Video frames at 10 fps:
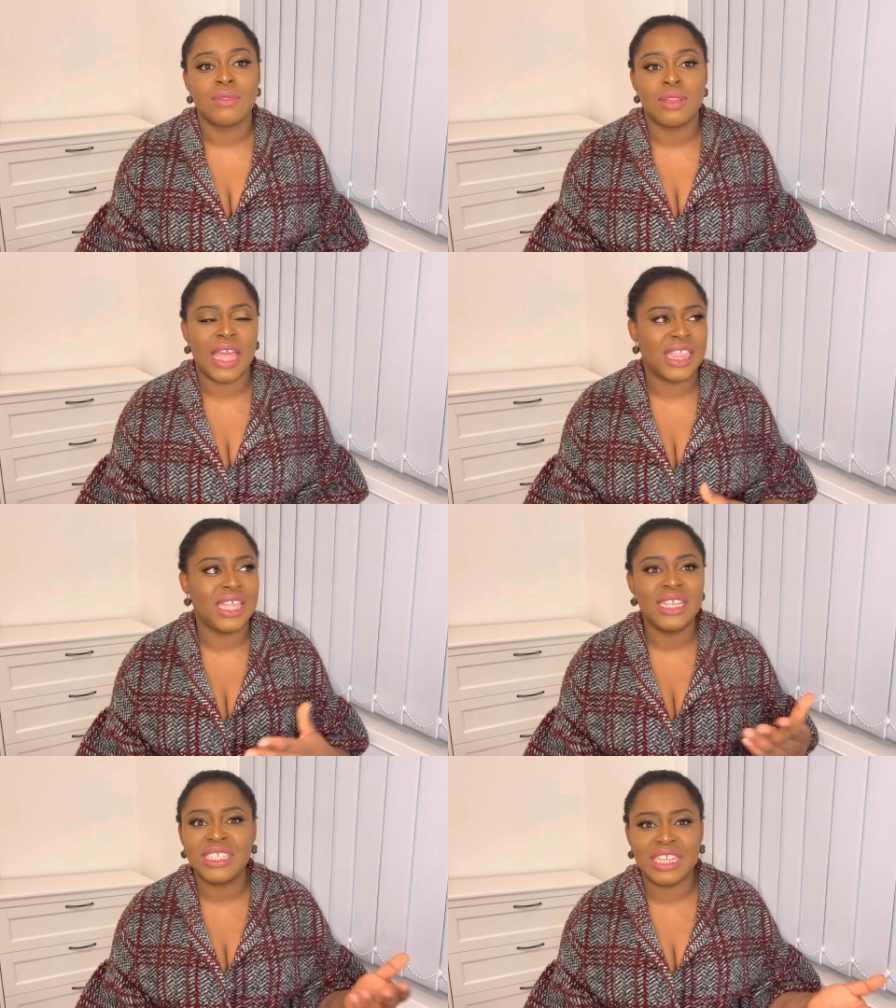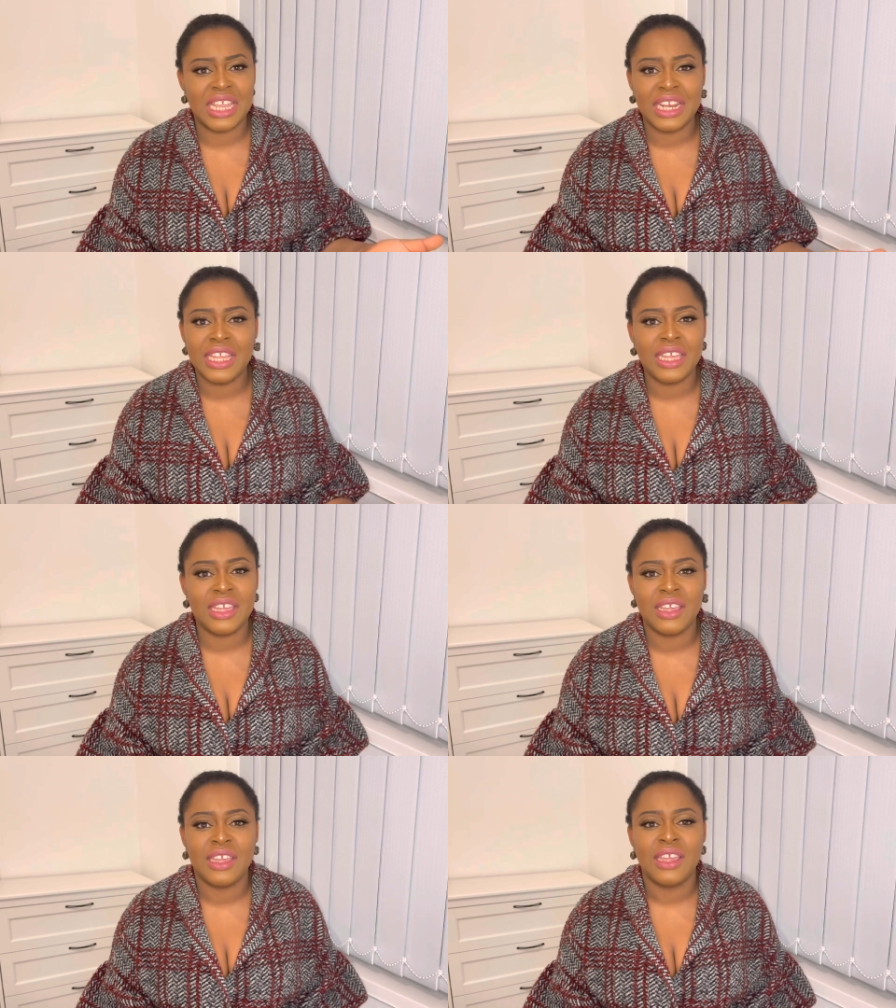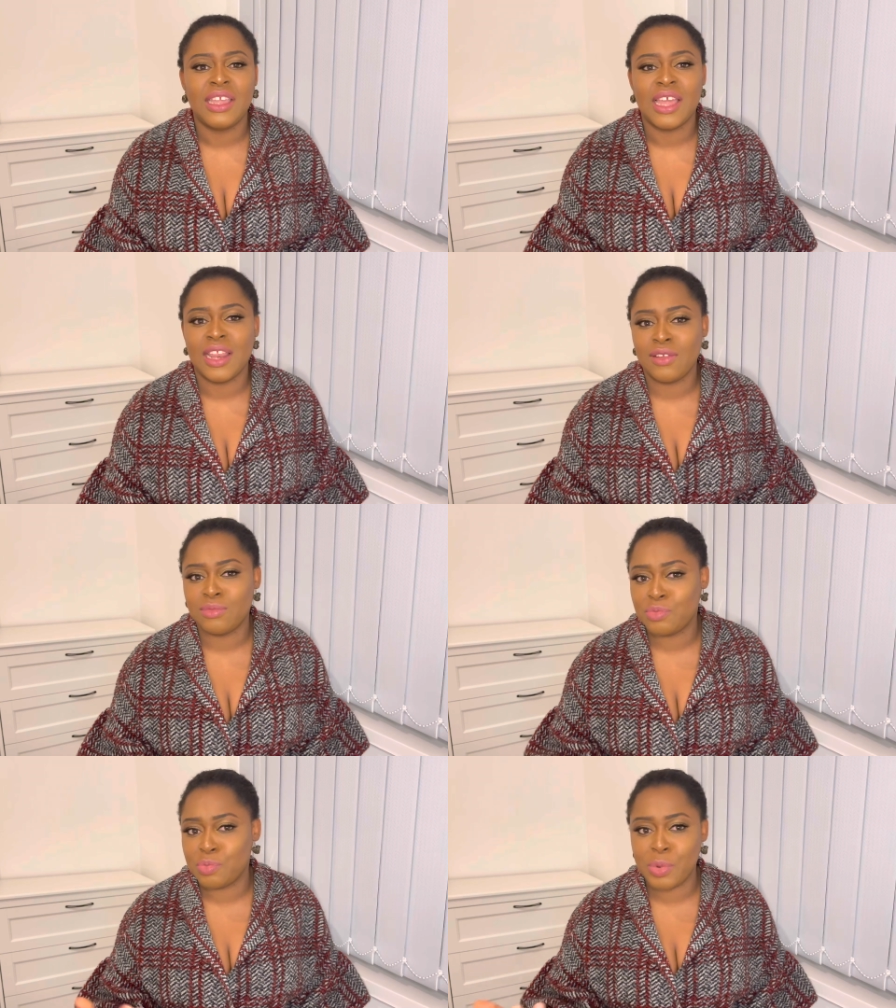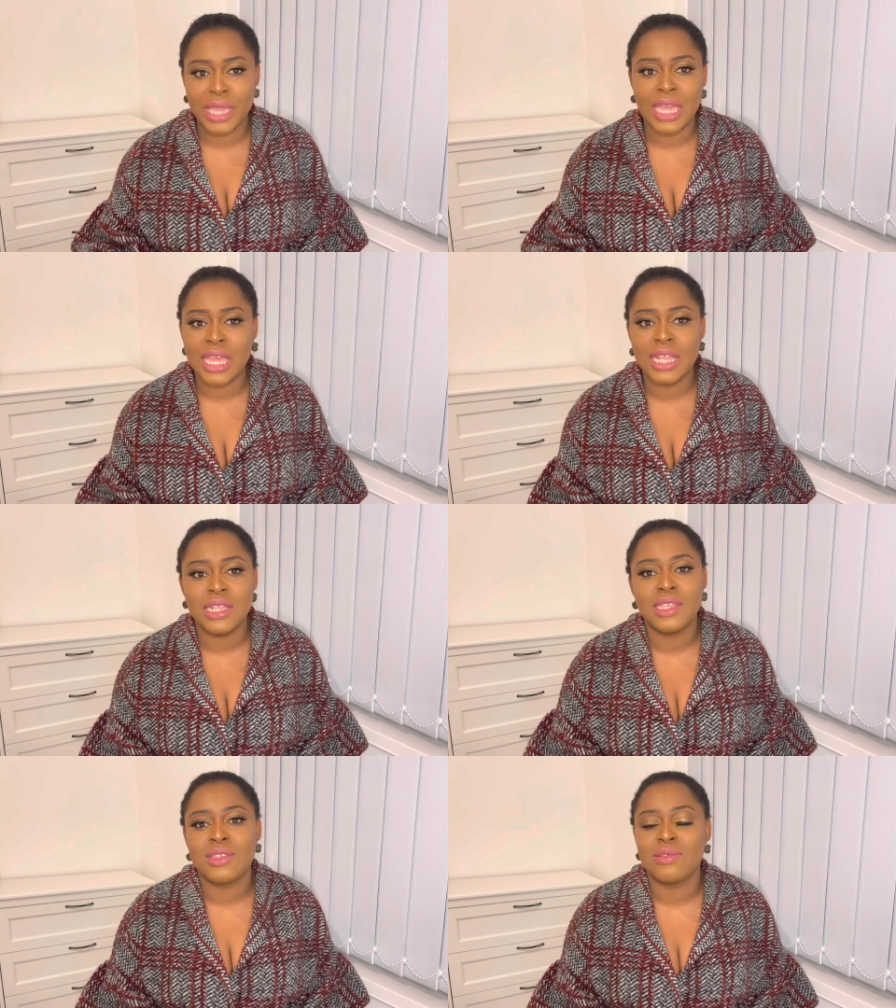I think daily and on weekends.